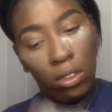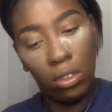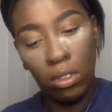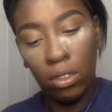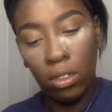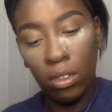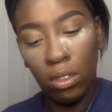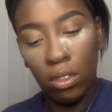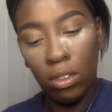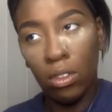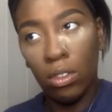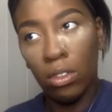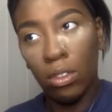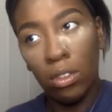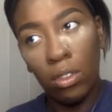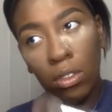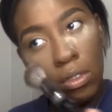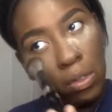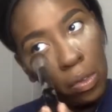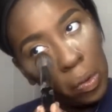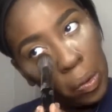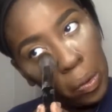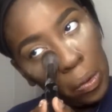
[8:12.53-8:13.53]
it's really,
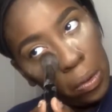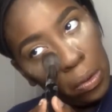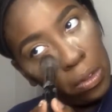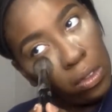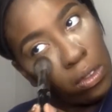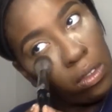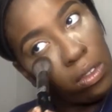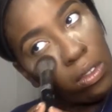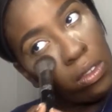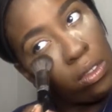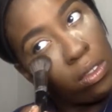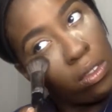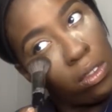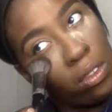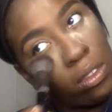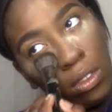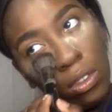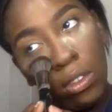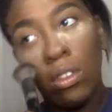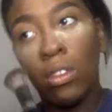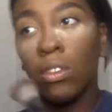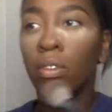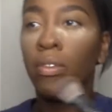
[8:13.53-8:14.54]
really fine, and I
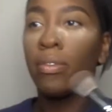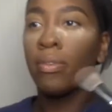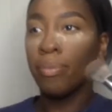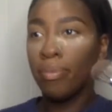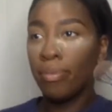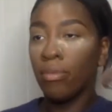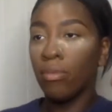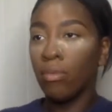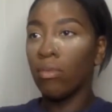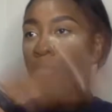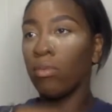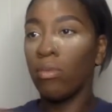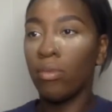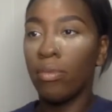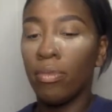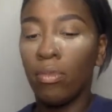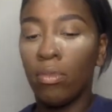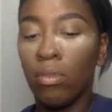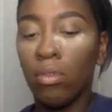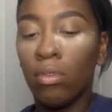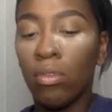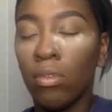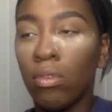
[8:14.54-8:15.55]
think that's why the
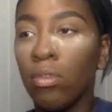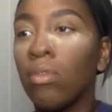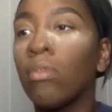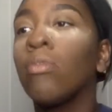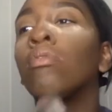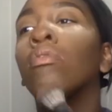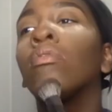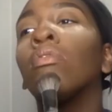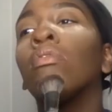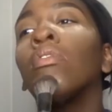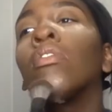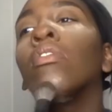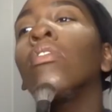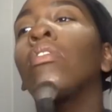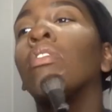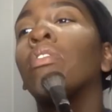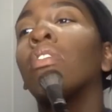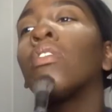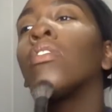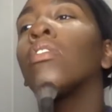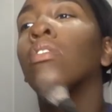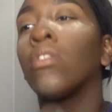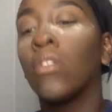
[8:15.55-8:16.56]
formula is so good
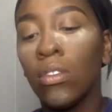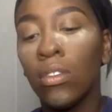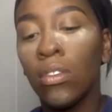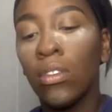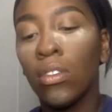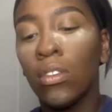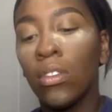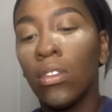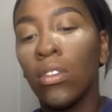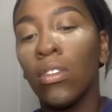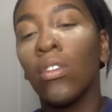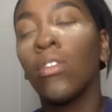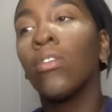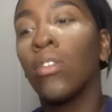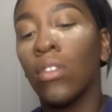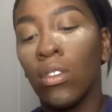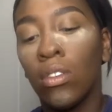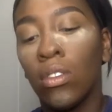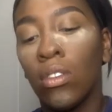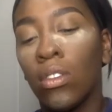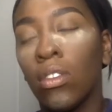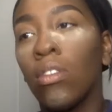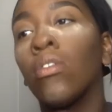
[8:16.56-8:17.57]
to smooth
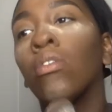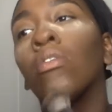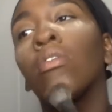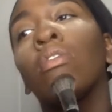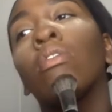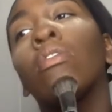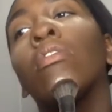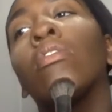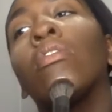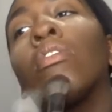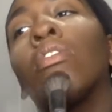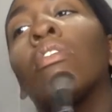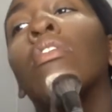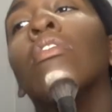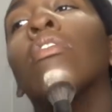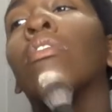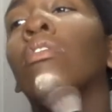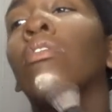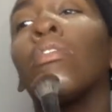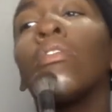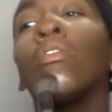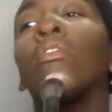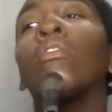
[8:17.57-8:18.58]
out your skin.
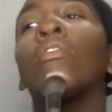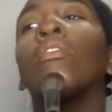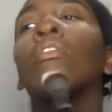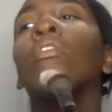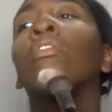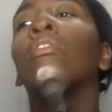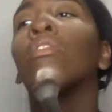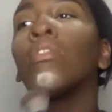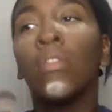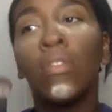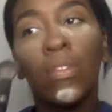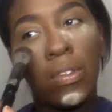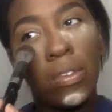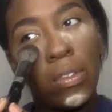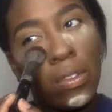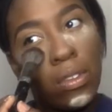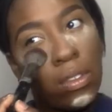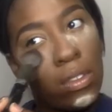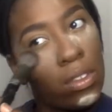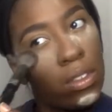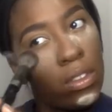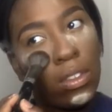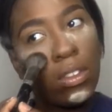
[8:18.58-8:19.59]
Because
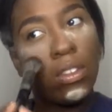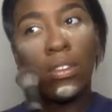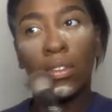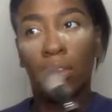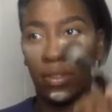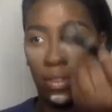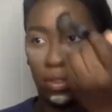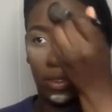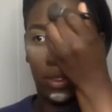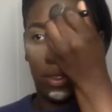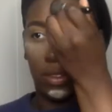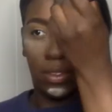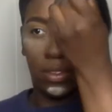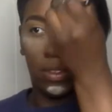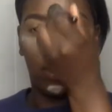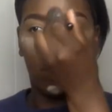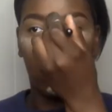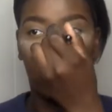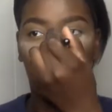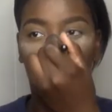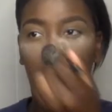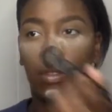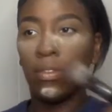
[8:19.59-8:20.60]
when I say it was
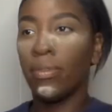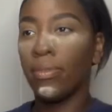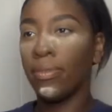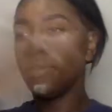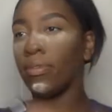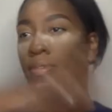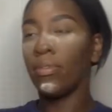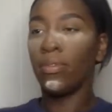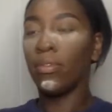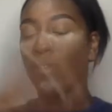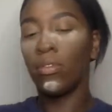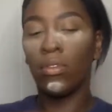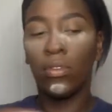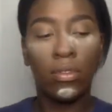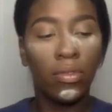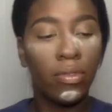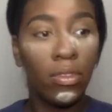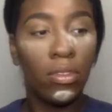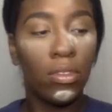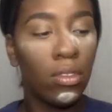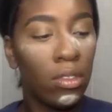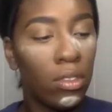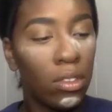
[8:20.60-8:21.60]
like baby
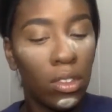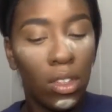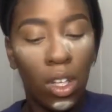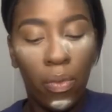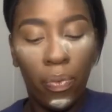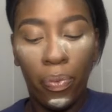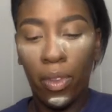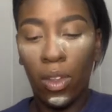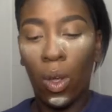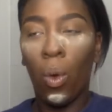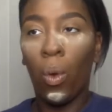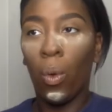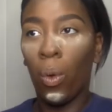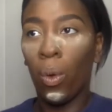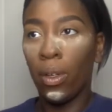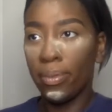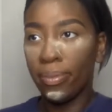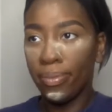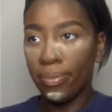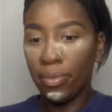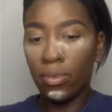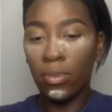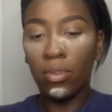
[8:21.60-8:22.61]
powder fine, it was like
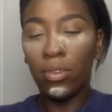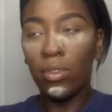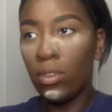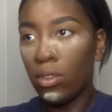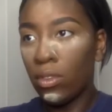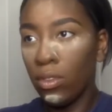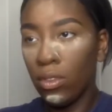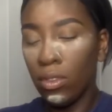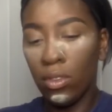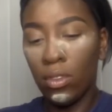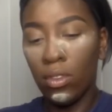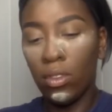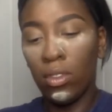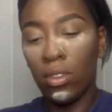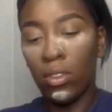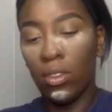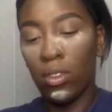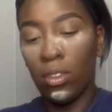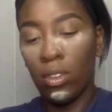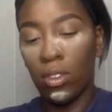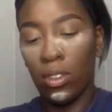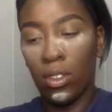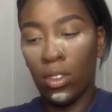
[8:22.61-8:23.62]
baby powder fine.
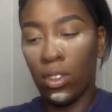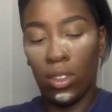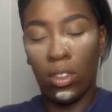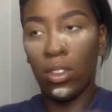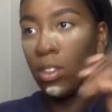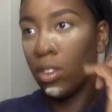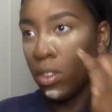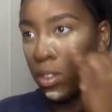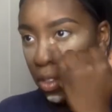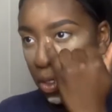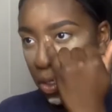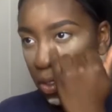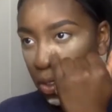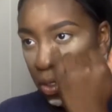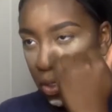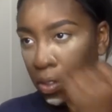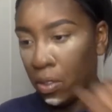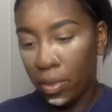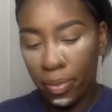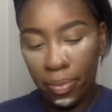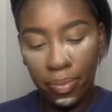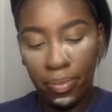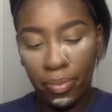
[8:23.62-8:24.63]
But I'm
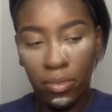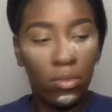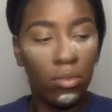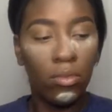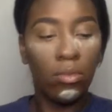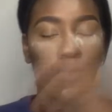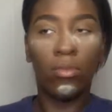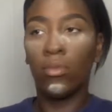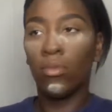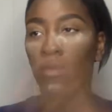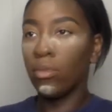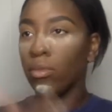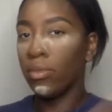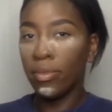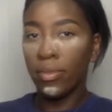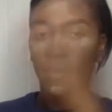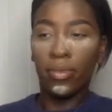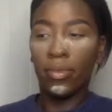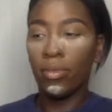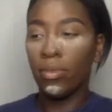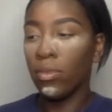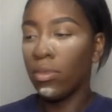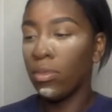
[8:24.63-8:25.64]
actually, and that was my first time
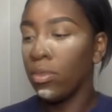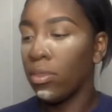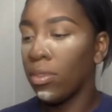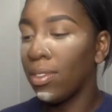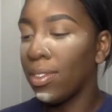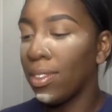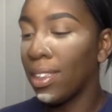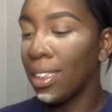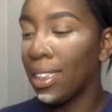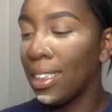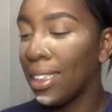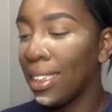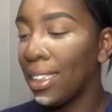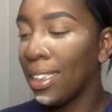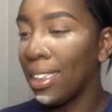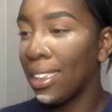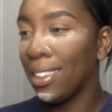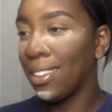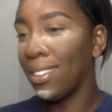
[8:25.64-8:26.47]
using this powder,